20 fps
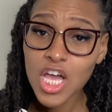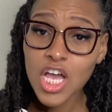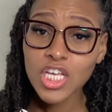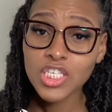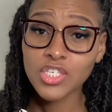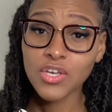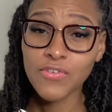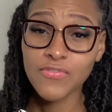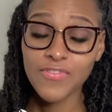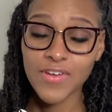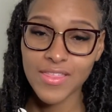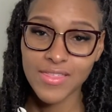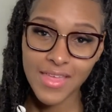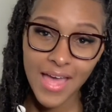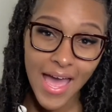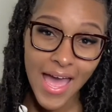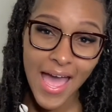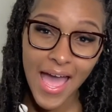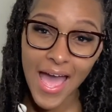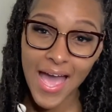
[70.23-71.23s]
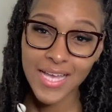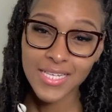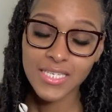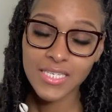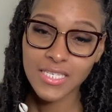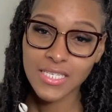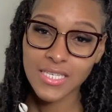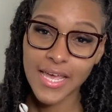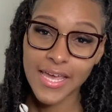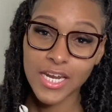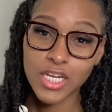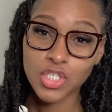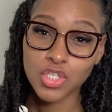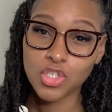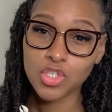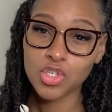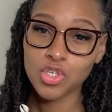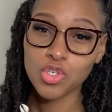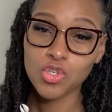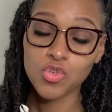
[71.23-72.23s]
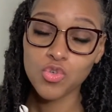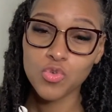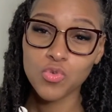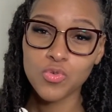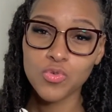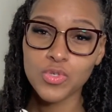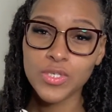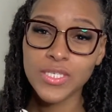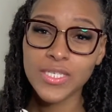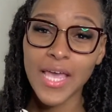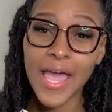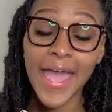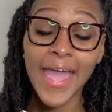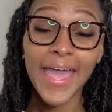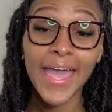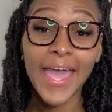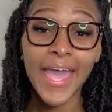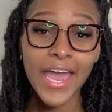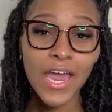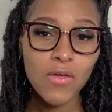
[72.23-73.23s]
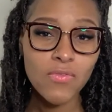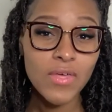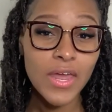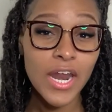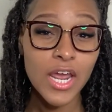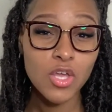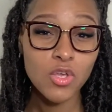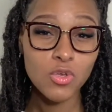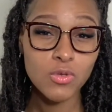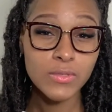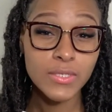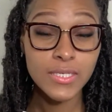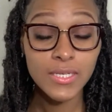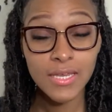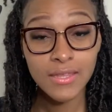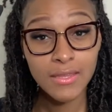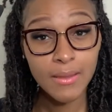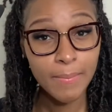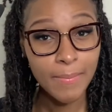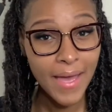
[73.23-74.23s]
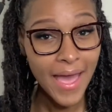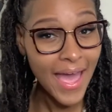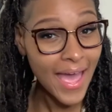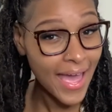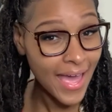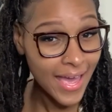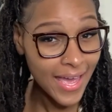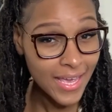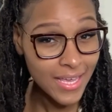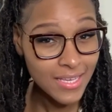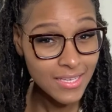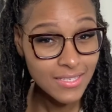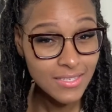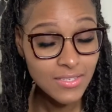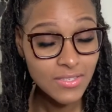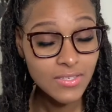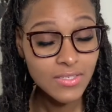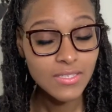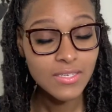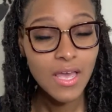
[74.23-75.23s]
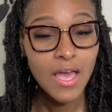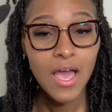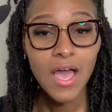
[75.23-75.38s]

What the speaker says: So for that, I decided to use a hair that I used in the past,